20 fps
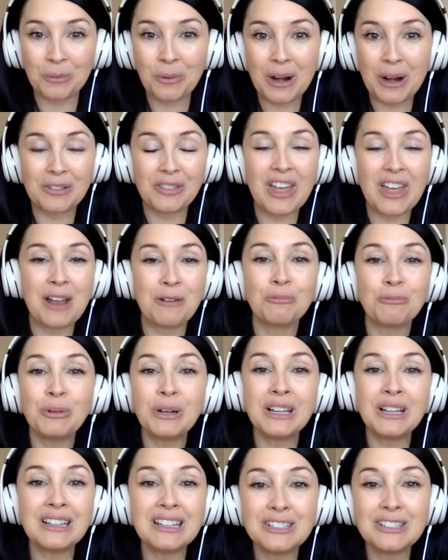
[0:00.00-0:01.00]
where they
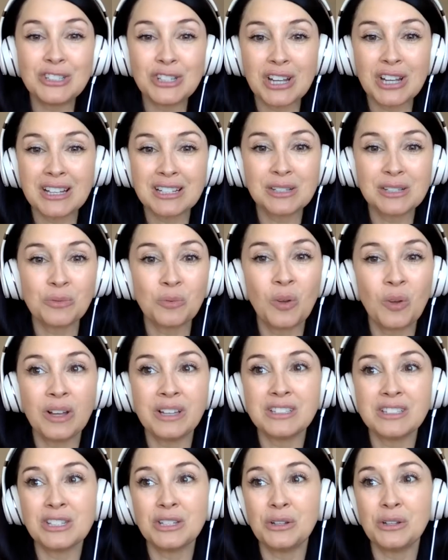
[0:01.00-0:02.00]
really just
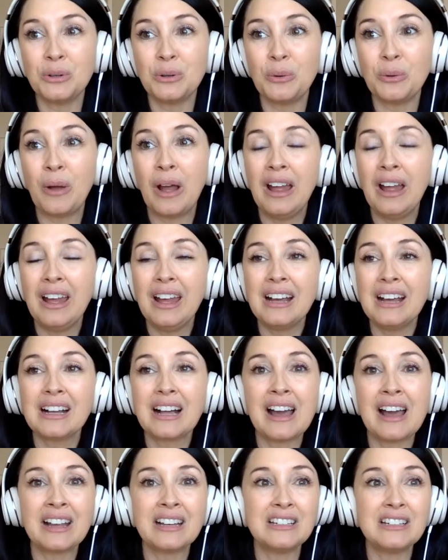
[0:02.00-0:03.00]
want to
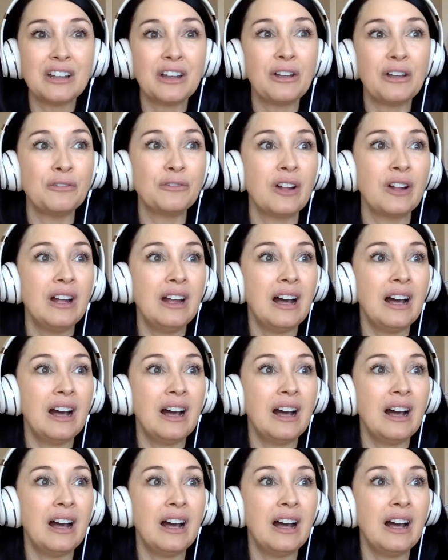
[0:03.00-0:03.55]
kind of